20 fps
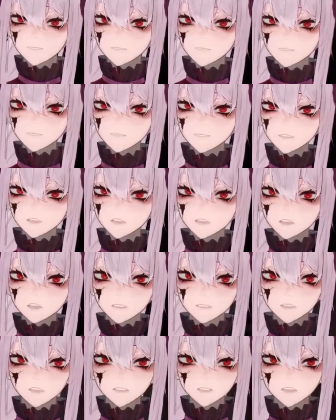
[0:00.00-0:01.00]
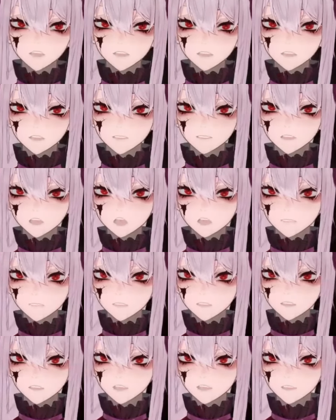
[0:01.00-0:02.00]
Do I move the servant's
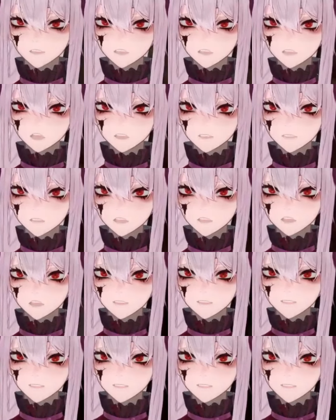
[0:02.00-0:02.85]
coffin somewhere else maybe?